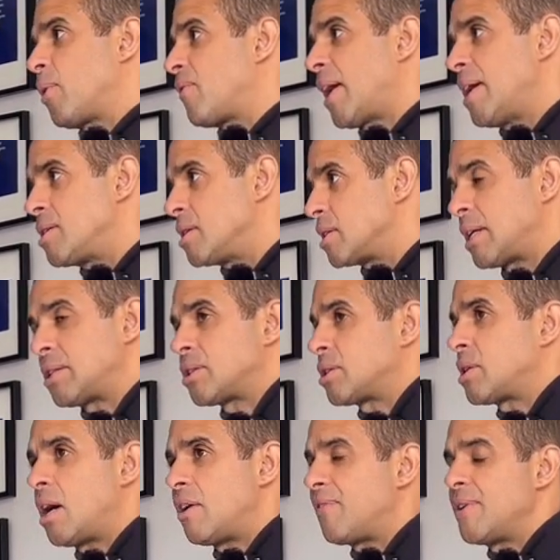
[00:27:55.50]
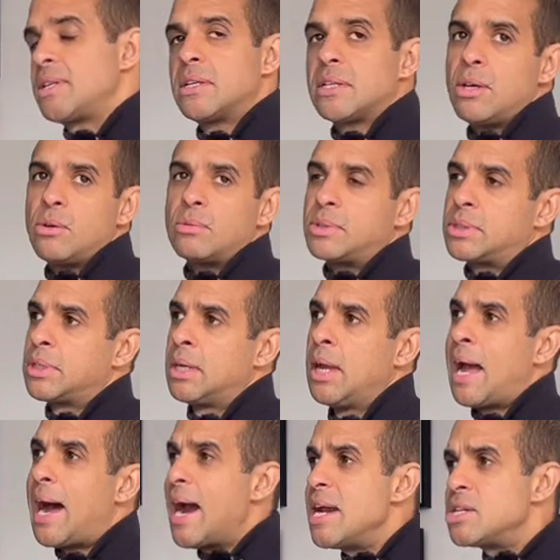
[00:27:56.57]
with agents, they just start feeding your deals.
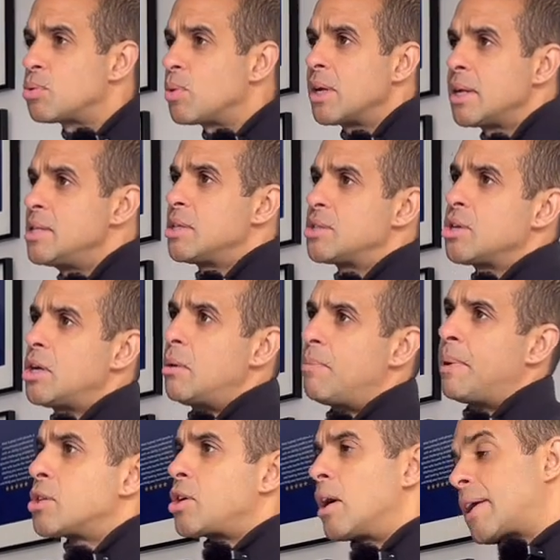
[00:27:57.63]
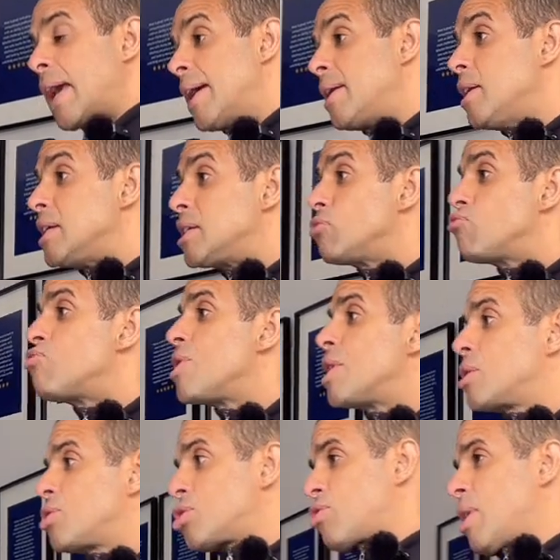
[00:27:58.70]
Agents want an easier job. Again, this is
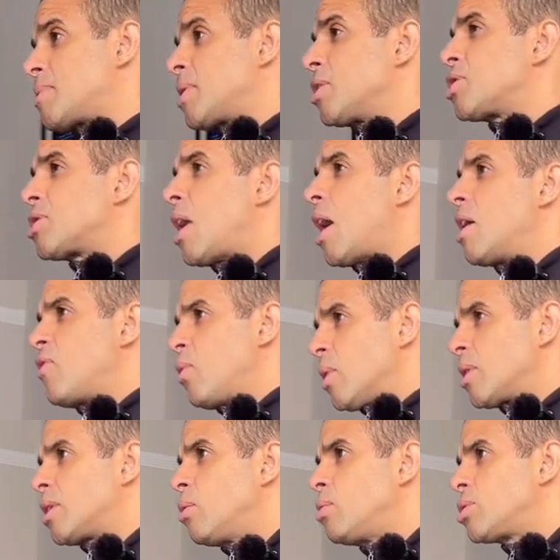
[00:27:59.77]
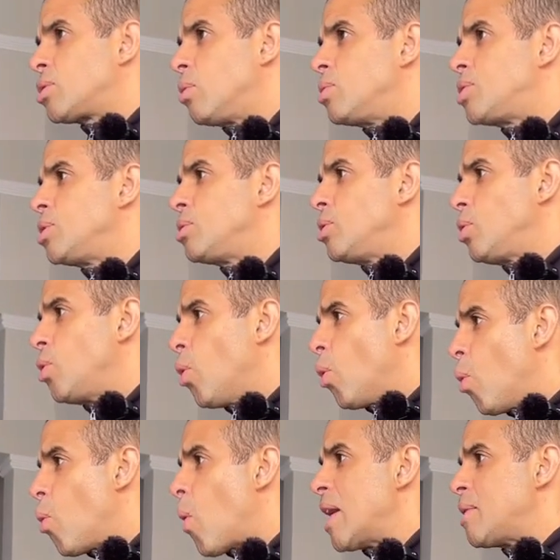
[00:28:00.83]
really good script at the start. If you want deal source, you, you always